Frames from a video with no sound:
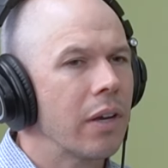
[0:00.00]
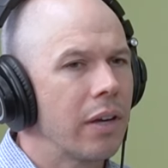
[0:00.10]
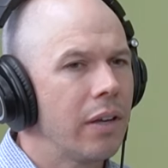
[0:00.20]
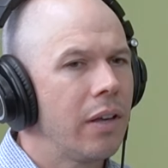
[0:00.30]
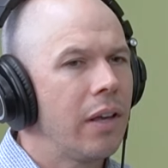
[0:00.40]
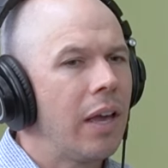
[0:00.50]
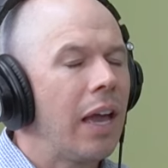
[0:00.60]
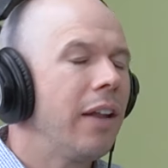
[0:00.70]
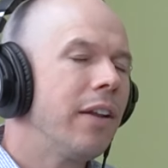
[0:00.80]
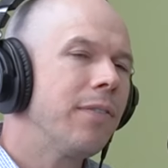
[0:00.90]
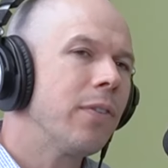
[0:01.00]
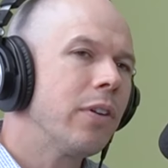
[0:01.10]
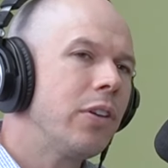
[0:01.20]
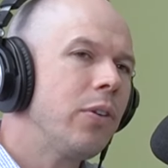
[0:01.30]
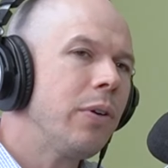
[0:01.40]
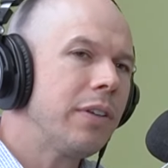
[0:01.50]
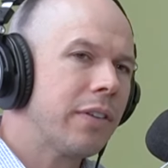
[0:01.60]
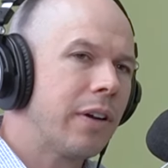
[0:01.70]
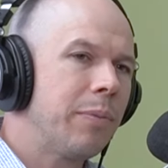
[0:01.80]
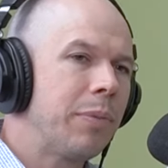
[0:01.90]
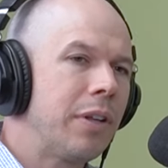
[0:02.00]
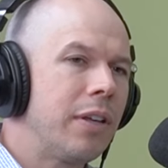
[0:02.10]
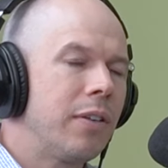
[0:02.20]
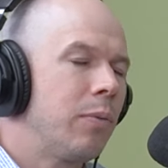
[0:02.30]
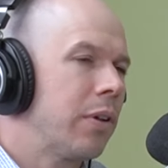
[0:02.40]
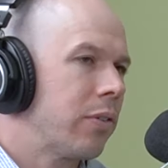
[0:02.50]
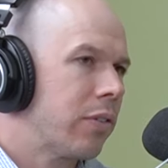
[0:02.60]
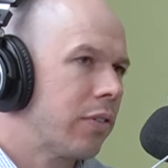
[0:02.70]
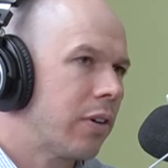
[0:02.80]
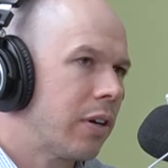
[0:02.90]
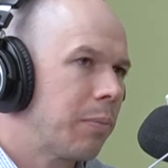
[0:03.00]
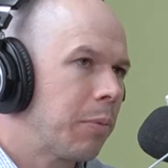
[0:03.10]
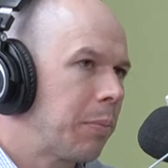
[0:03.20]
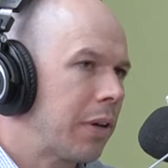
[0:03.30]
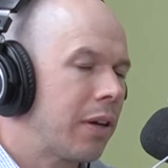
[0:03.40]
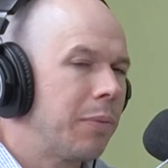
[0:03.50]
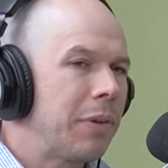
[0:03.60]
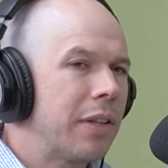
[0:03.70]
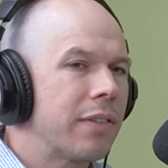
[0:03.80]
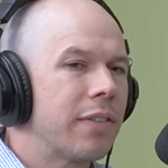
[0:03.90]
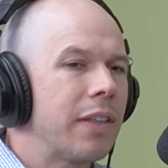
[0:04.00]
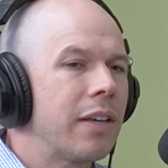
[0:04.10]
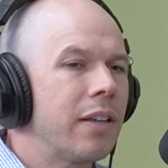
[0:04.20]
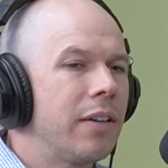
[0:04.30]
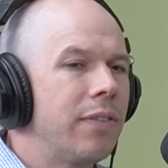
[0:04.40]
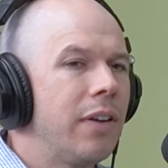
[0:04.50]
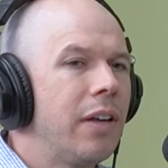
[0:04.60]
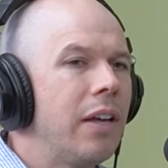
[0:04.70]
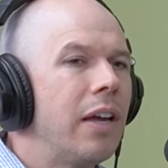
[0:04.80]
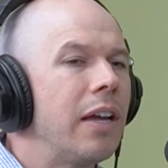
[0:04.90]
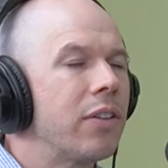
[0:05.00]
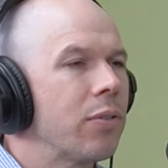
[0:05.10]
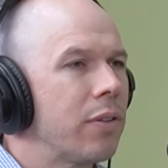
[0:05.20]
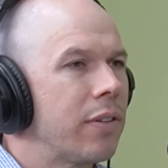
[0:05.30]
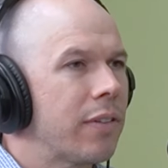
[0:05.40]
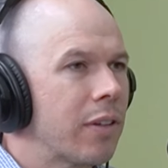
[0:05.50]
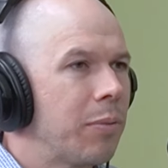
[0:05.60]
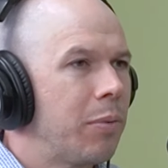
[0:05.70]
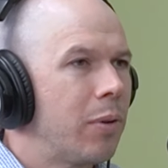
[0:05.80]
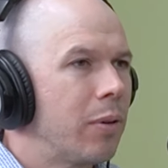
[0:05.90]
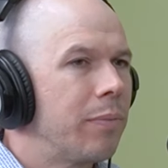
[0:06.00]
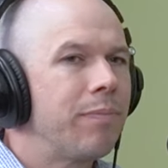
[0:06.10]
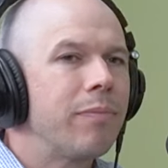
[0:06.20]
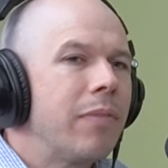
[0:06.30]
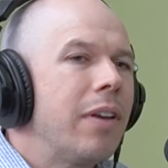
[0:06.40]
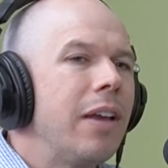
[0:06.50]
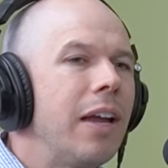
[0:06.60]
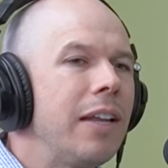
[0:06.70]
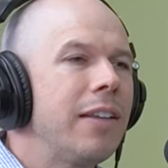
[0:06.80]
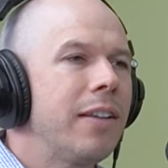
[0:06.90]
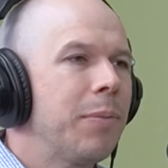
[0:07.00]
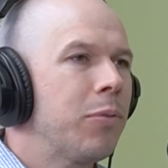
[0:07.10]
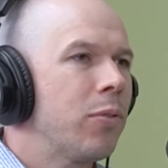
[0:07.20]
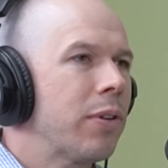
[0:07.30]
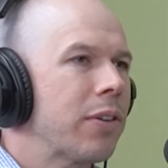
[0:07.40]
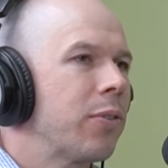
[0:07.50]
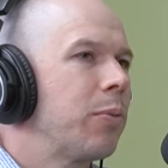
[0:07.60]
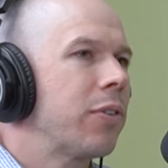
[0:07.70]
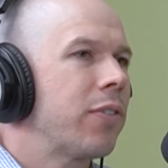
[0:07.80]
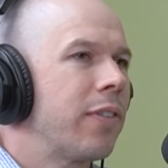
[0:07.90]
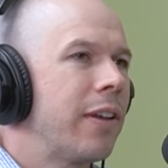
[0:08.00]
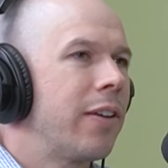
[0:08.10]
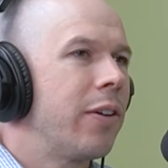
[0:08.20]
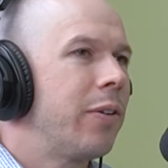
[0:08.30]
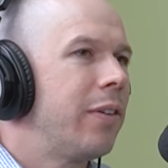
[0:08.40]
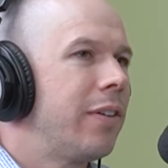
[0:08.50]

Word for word: Okay. And, and for a US company, whether it's startup or big company that's thinking of entering Singapore, any tips, tricks, or what should they